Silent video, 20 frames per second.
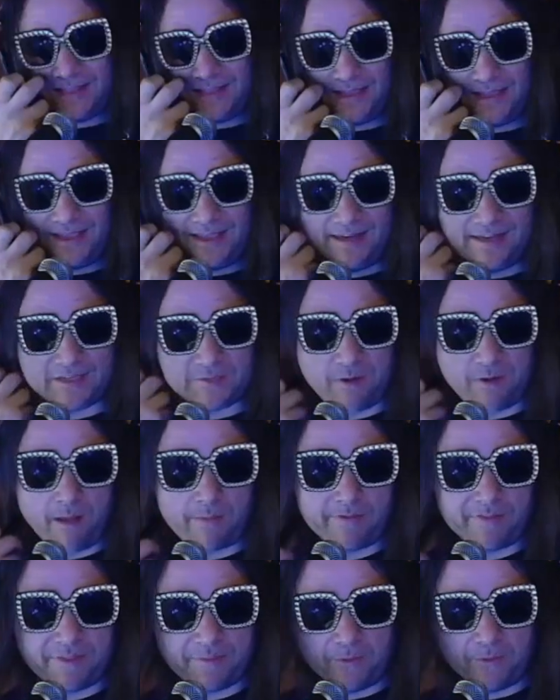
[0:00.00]
It is
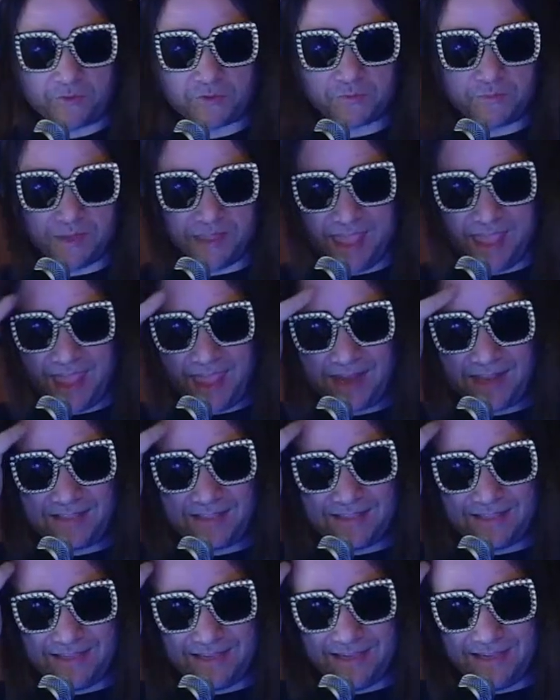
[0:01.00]
probably the most
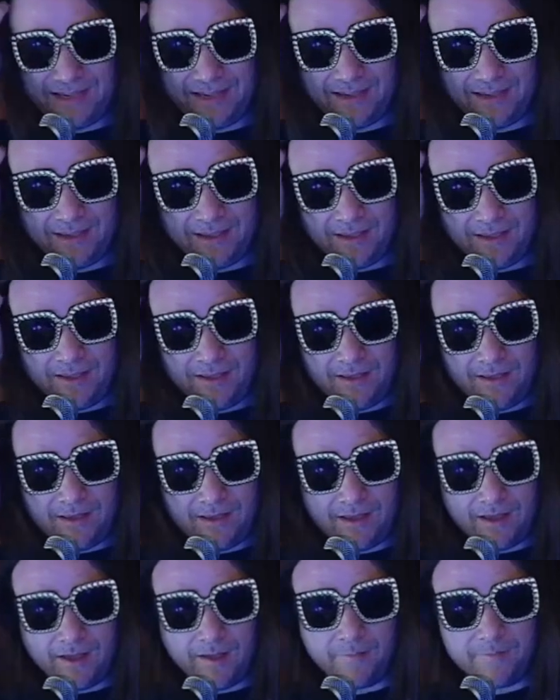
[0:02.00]
mechanically
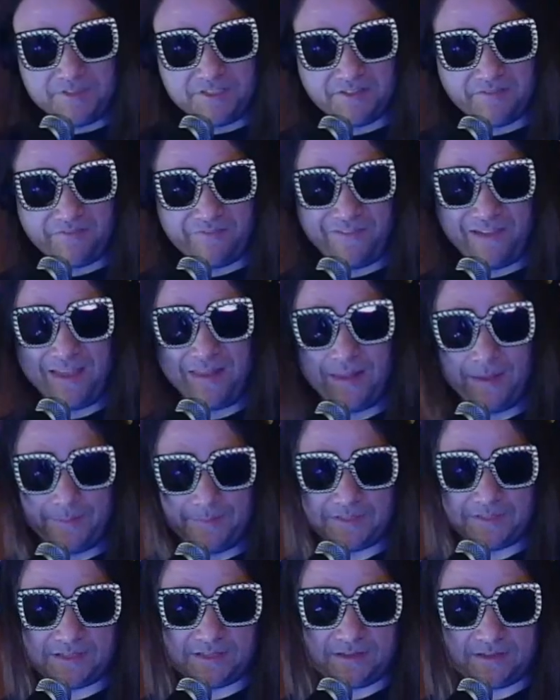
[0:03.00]

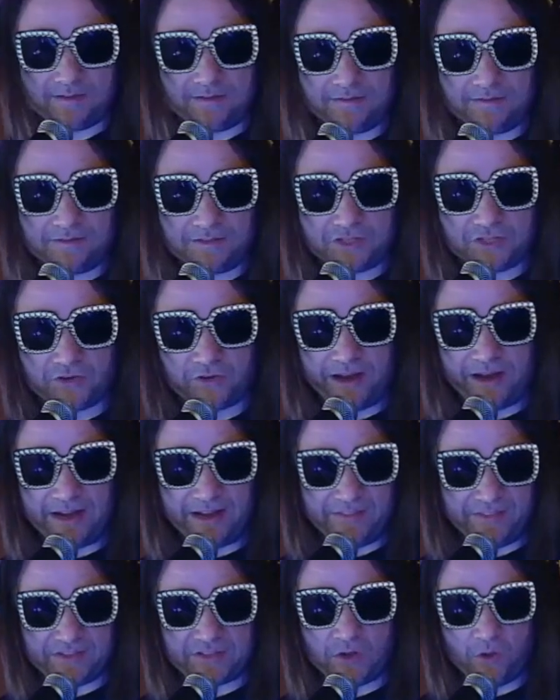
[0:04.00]
developed screen in
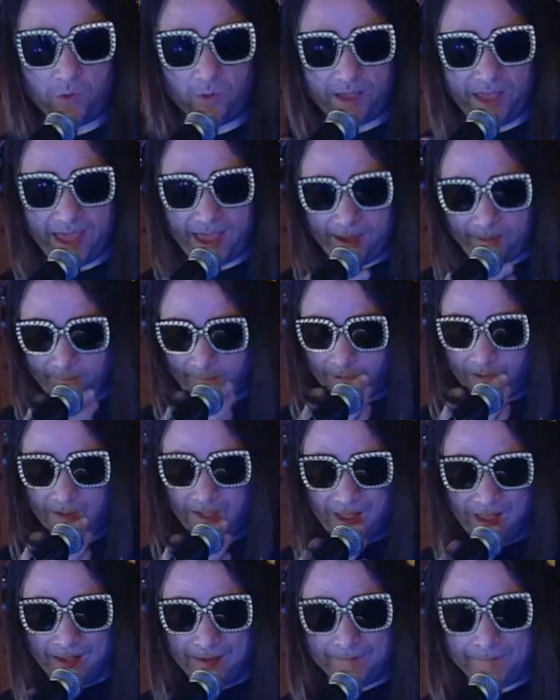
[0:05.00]
this whole game.
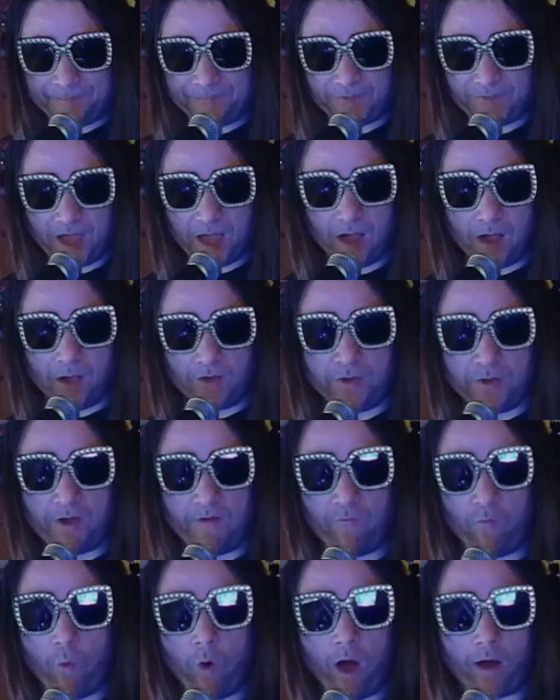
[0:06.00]
You have
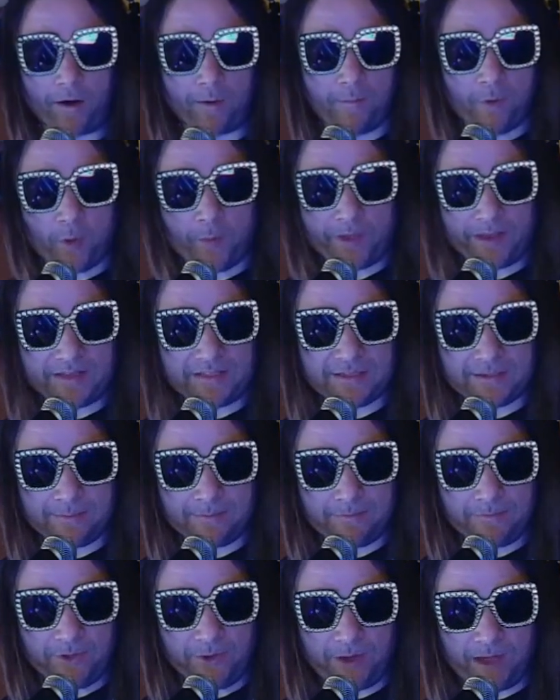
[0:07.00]
water
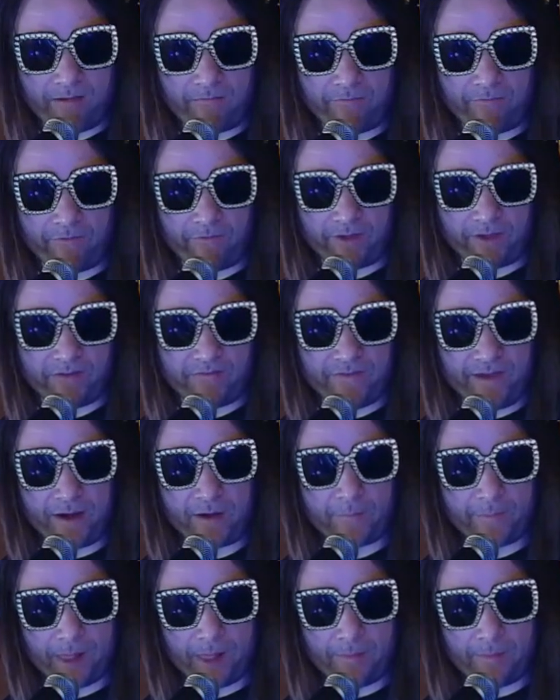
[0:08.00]
momentum, you have conveyor
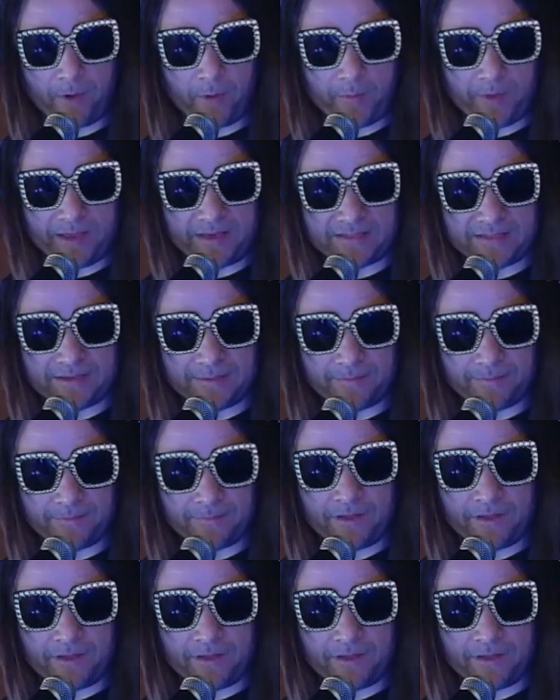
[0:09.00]
belt momentum,